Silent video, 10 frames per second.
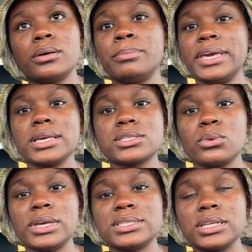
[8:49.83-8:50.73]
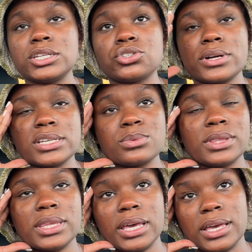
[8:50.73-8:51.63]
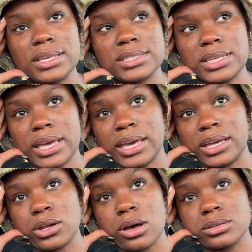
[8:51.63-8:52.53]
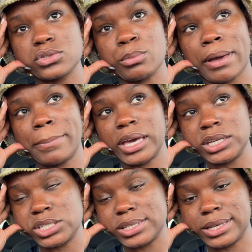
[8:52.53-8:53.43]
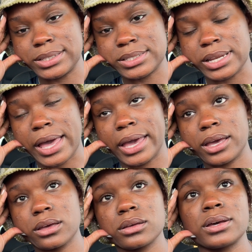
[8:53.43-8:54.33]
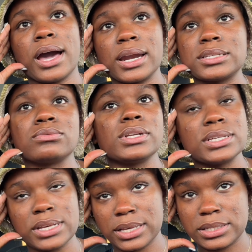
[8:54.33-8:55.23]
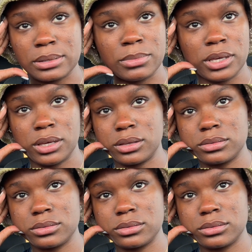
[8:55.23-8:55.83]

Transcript: being so easily stressed with things and also my patience like god is really testing me